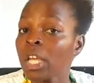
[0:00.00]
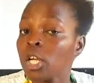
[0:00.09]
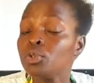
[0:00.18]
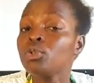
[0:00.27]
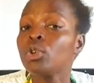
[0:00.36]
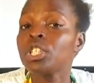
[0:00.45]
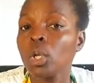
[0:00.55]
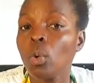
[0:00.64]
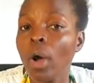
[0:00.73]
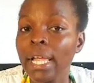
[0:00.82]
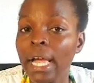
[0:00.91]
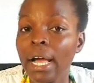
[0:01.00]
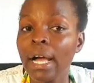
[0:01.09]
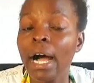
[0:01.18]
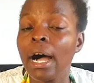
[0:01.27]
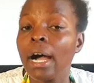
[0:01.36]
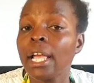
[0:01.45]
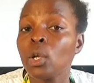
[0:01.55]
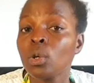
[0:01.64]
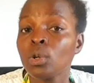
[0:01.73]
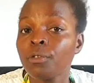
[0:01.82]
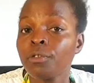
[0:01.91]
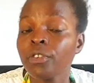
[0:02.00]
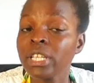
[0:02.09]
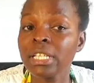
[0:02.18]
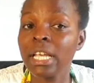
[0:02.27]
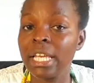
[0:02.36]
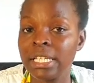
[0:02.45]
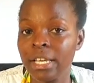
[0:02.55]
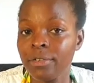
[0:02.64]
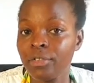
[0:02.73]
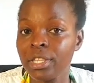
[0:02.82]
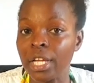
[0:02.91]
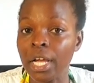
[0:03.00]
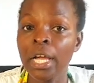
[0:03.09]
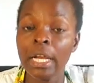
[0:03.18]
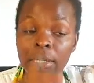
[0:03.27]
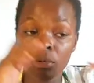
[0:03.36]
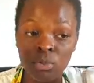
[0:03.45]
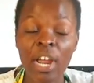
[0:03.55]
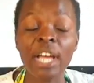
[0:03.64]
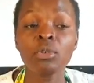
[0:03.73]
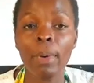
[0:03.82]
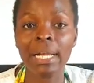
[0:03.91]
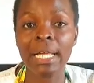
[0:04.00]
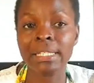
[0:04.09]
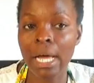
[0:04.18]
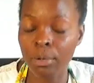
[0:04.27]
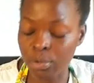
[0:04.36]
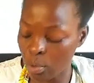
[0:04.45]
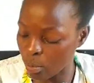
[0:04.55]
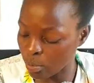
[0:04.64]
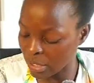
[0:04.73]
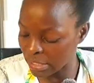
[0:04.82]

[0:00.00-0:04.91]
do not require a lot of freezing and everything. Try to balance out all the